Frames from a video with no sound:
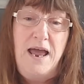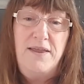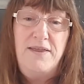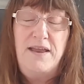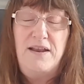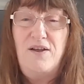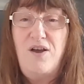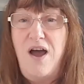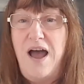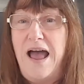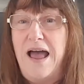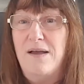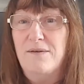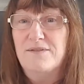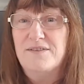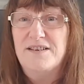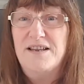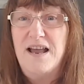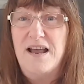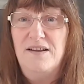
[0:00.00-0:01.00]
They'd got
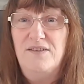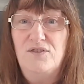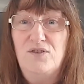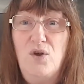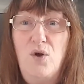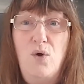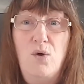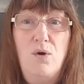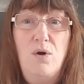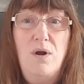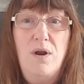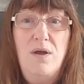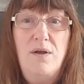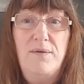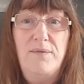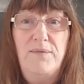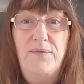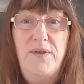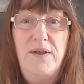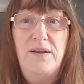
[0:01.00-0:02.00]
outside
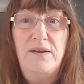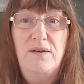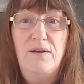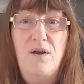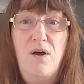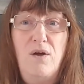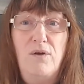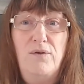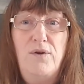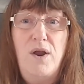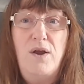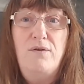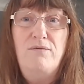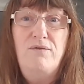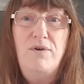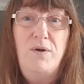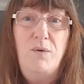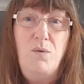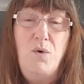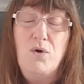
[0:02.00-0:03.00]
toilet, they'd got no
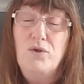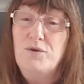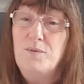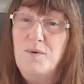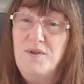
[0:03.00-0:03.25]
running water,